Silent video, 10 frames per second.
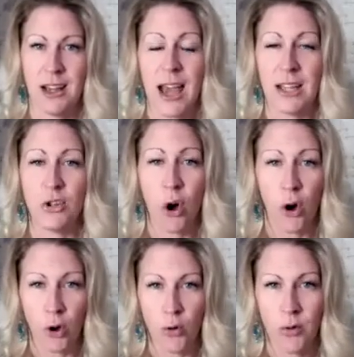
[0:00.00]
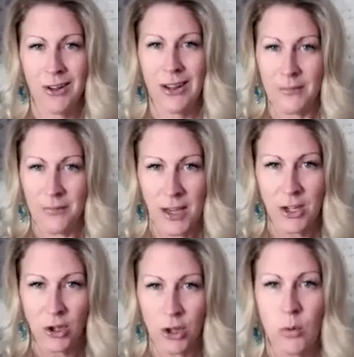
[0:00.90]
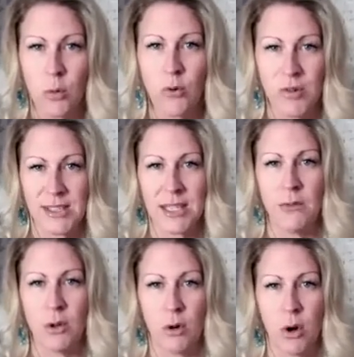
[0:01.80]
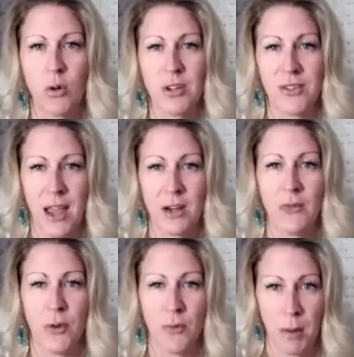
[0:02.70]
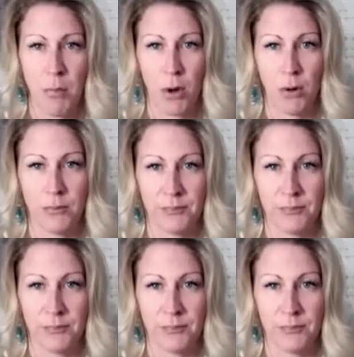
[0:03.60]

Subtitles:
and know that you will receive your gold at the end of the rainbow.